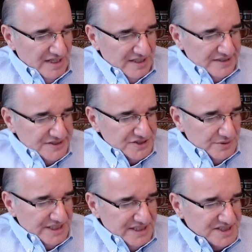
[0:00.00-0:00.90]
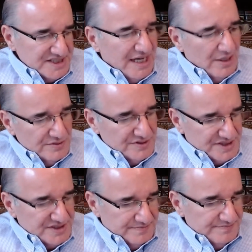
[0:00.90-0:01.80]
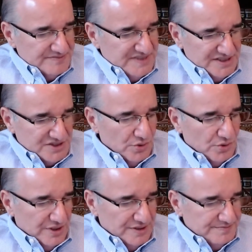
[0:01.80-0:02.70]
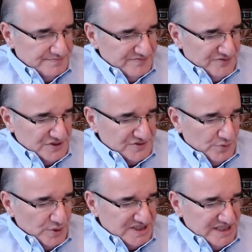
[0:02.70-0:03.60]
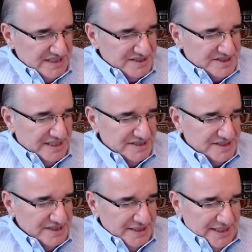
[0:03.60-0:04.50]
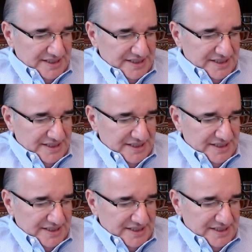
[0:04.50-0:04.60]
So he sounds his horn. Verse 14 says, and the